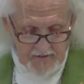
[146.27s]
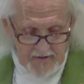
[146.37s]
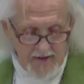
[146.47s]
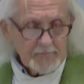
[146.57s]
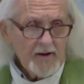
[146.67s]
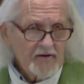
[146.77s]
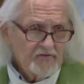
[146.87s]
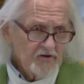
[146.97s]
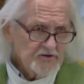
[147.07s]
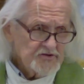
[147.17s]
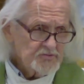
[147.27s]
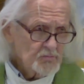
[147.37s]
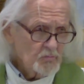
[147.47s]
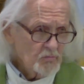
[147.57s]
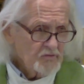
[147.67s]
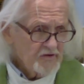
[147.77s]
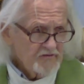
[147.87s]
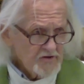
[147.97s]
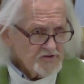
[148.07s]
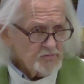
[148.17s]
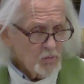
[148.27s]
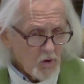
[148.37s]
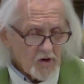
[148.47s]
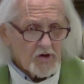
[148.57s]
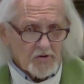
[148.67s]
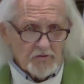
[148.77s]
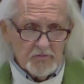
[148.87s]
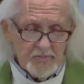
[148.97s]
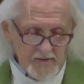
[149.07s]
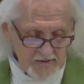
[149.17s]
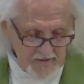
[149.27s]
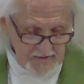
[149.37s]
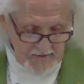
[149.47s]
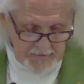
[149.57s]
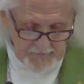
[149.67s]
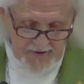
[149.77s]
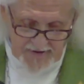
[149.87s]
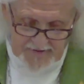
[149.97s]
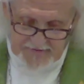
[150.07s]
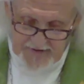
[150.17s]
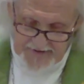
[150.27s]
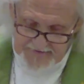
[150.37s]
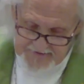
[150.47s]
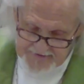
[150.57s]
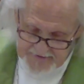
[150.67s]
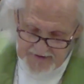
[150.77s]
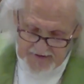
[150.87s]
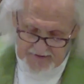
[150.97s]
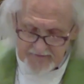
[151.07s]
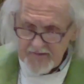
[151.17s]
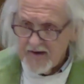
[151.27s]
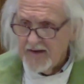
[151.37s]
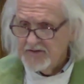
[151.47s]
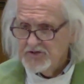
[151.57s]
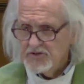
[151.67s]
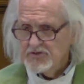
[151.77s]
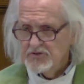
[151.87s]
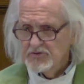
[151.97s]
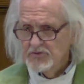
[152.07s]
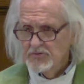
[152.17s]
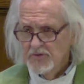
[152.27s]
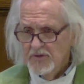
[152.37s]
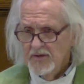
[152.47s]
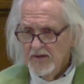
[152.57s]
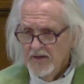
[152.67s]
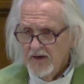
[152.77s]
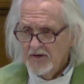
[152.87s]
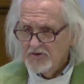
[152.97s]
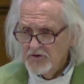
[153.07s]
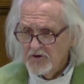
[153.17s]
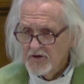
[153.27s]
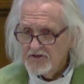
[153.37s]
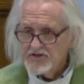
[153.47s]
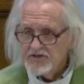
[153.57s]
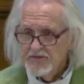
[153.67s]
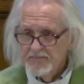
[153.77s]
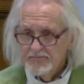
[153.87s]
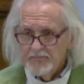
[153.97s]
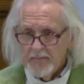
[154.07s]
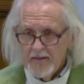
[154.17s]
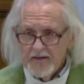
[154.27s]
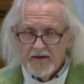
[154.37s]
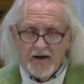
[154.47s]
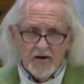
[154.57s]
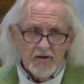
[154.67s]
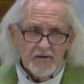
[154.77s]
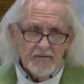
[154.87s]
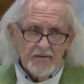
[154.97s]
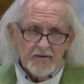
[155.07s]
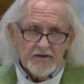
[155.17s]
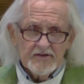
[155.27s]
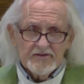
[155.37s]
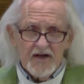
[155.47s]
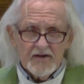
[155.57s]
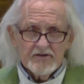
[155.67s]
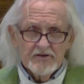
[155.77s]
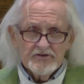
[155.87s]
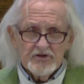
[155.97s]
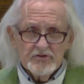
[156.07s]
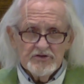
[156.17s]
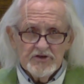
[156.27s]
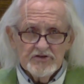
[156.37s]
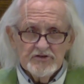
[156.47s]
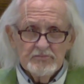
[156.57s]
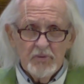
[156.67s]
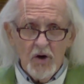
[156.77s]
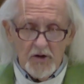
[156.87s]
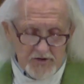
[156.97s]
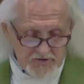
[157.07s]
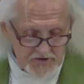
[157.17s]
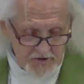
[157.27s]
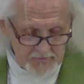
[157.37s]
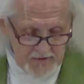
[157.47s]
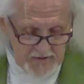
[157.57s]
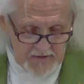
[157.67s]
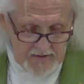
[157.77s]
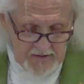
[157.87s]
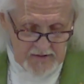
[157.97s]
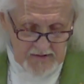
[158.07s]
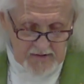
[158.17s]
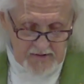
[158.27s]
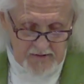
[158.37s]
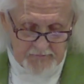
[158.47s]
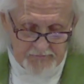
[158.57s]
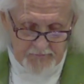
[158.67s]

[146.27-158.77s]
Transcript: In the first work group back in 1990 that I took to Honduras in our Catoctin Association partnership, there